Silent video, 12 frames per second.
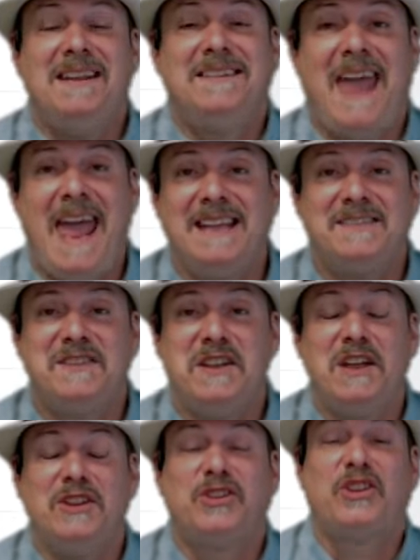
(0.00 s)
it takes
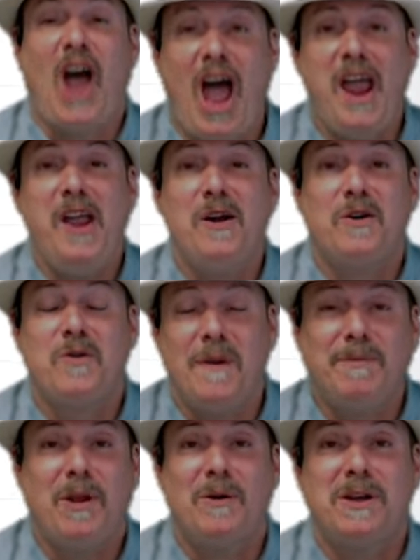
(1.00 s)
the entire crypto